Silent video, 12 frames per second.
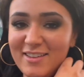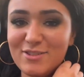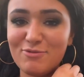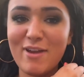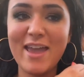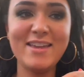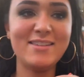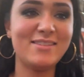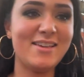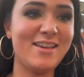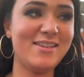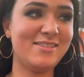He's
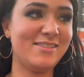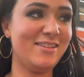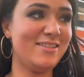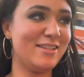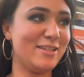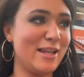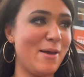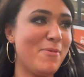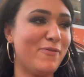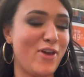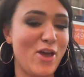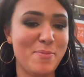racist, he's
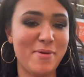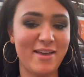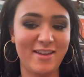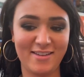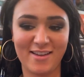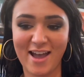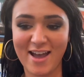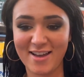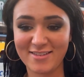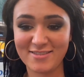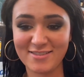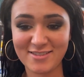Islamophobic,
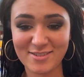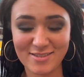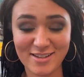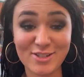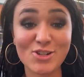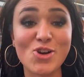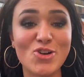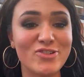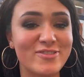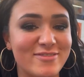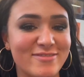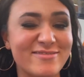and he's a
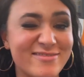cunt.